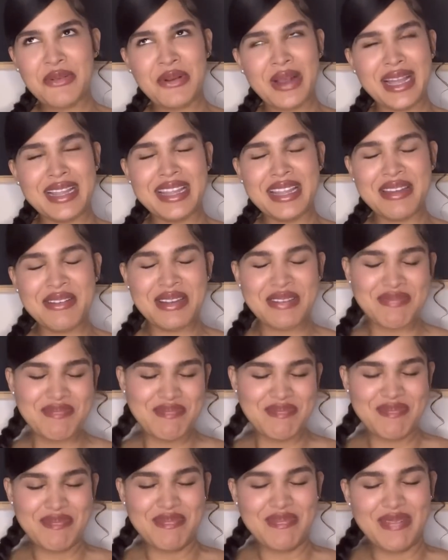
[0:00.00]
I lay with
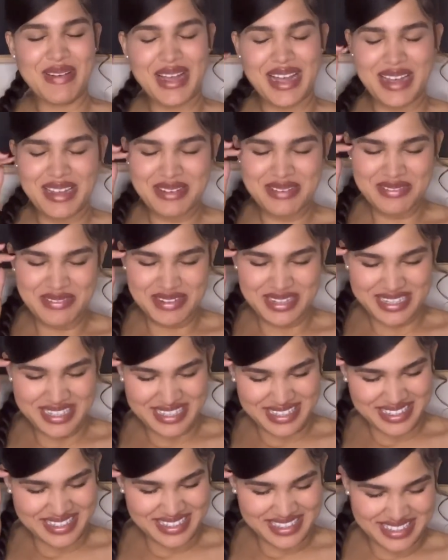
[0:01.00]
fed
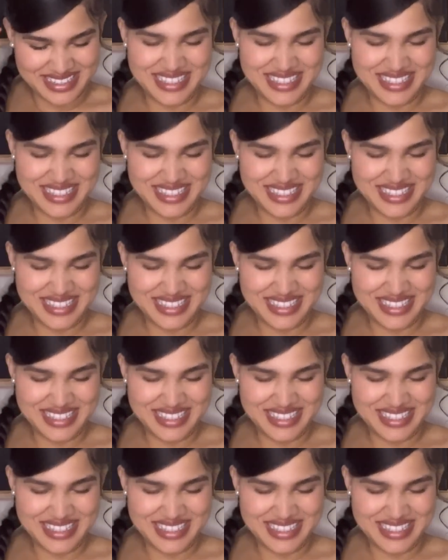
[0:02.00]
with.